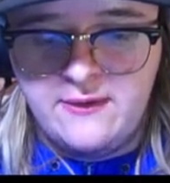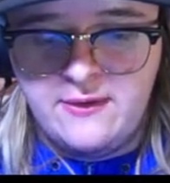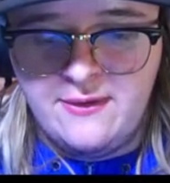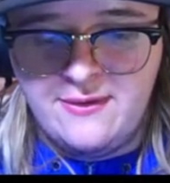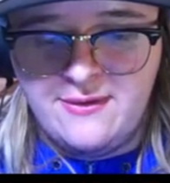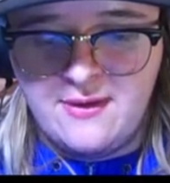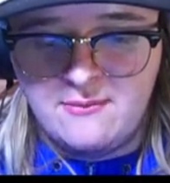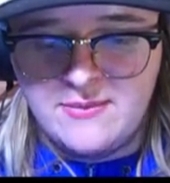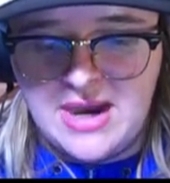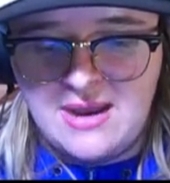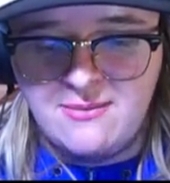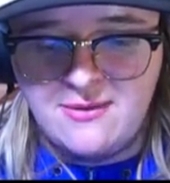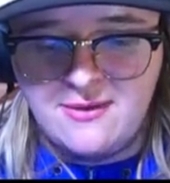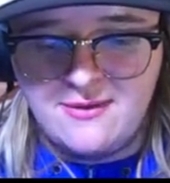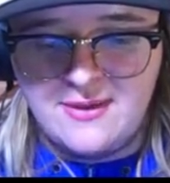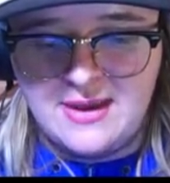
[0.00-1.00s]

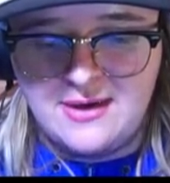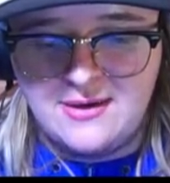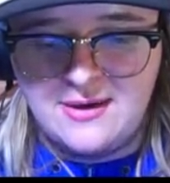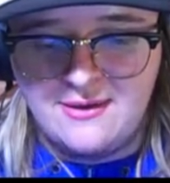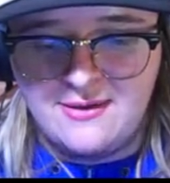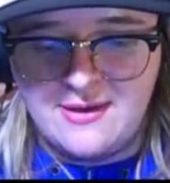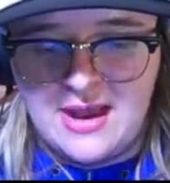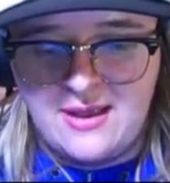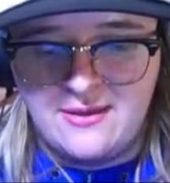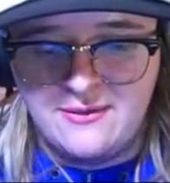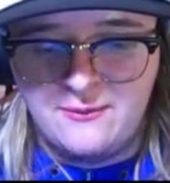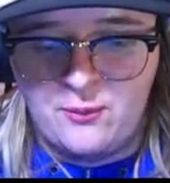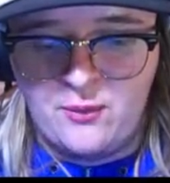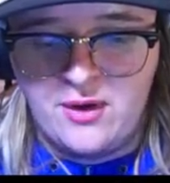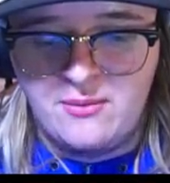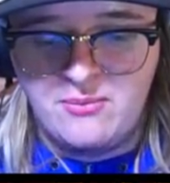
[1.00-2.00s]
sometimes this thing does not
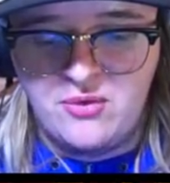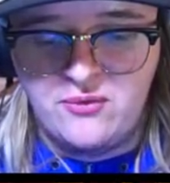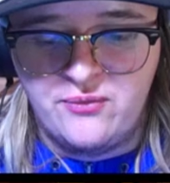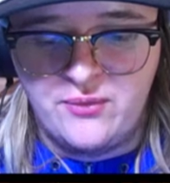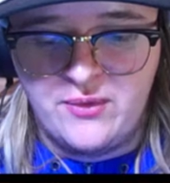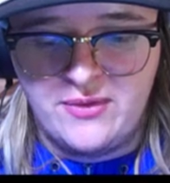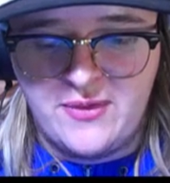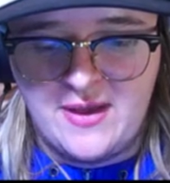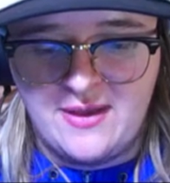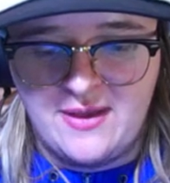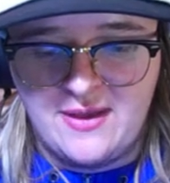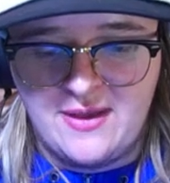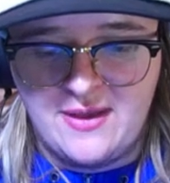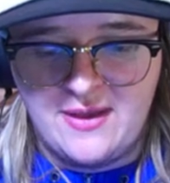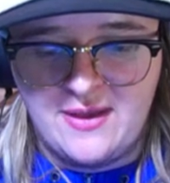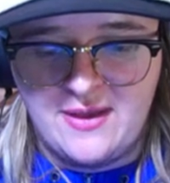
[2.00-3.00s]
want to move with
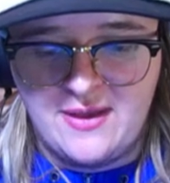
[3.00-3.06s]
us.